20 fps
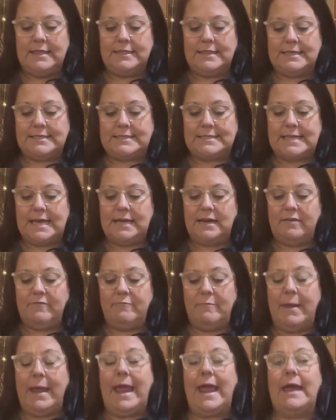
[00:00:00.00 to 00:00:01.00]
The Son
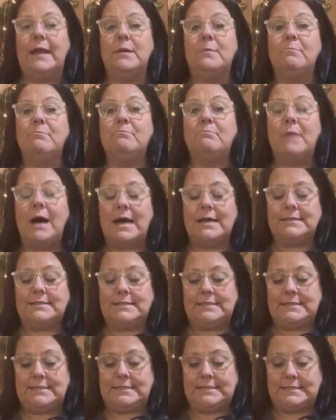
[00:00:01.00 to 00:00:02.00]
of Man
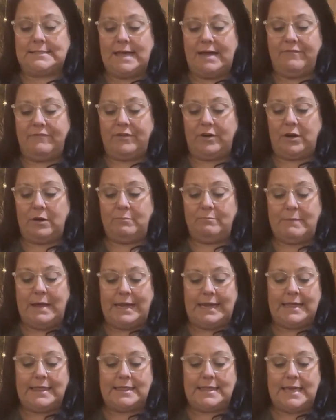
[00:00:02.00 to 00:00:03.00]
must suffer
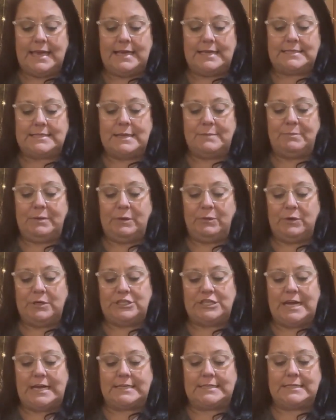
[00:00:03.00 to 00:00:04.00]
many things and be
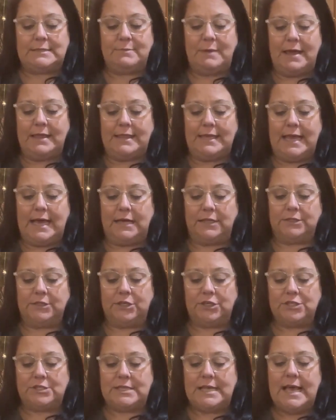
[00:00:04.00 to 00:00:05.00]
rejected by the
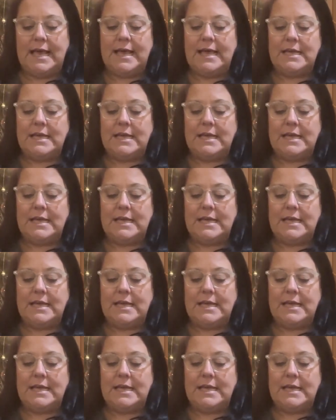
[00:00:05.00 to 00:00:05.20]
elders,